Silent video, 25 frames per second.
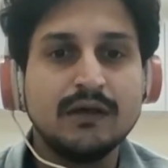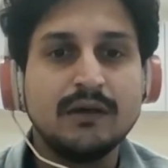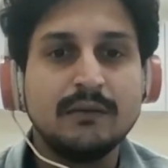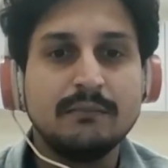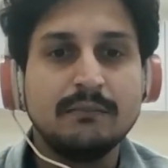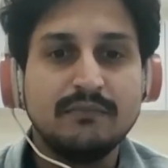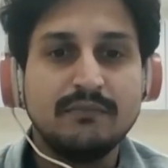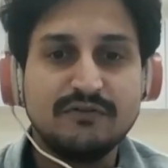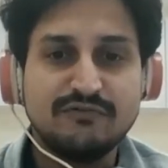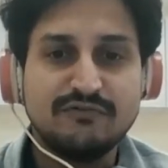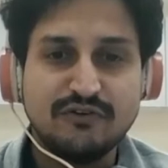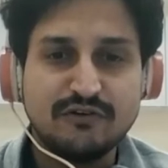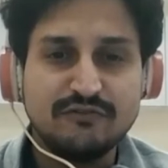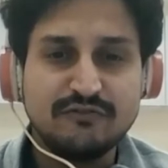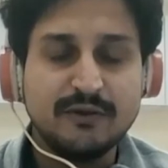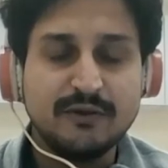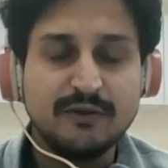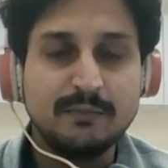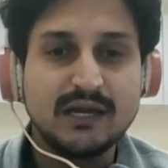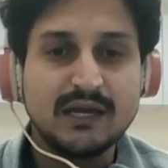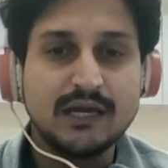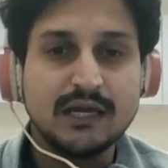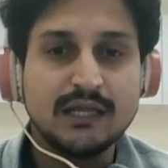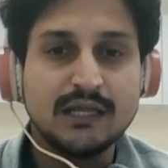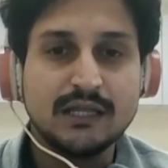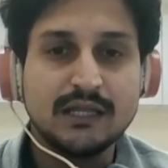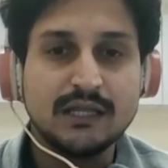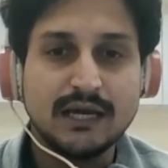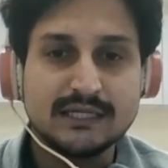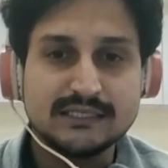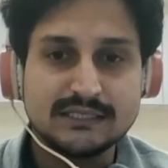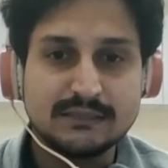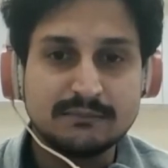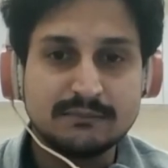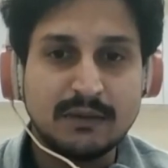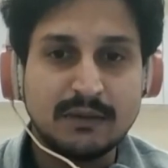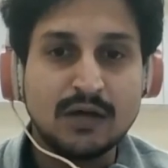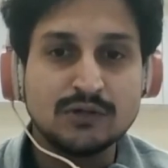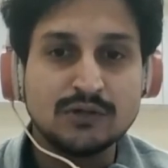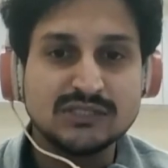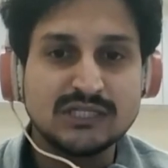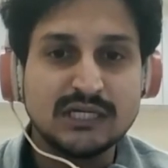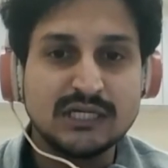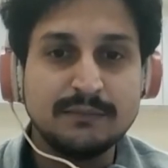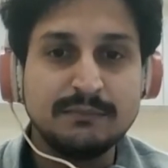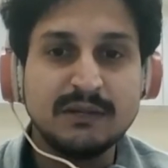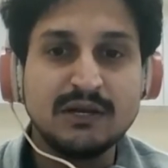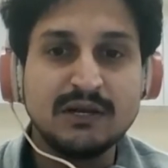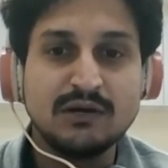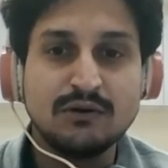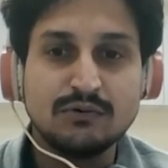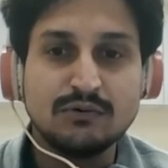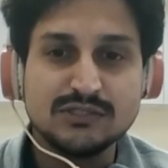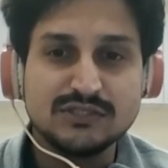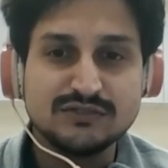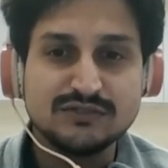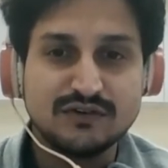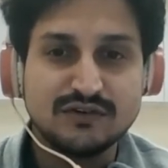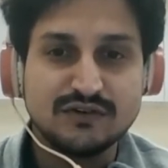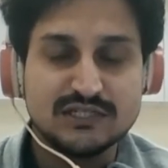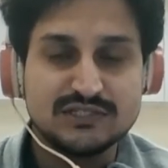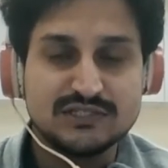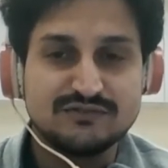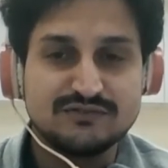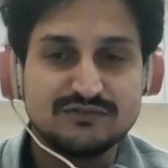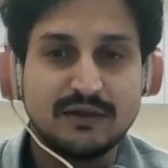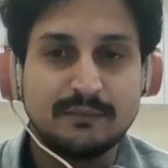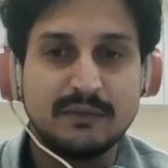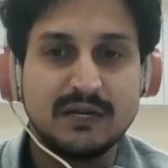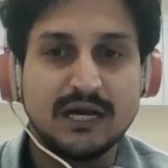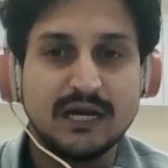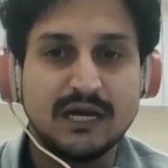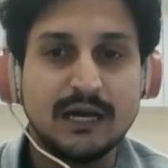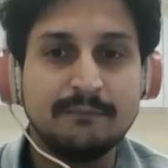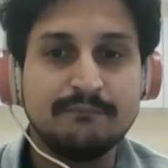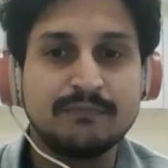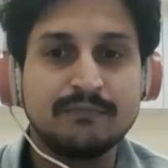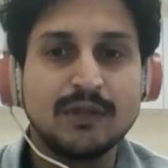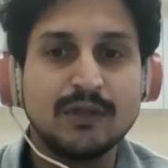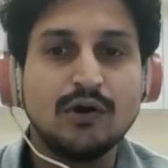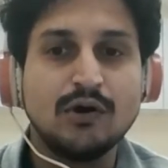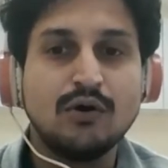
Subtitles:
Before we begin, there are some housekeeping rules for this webinar.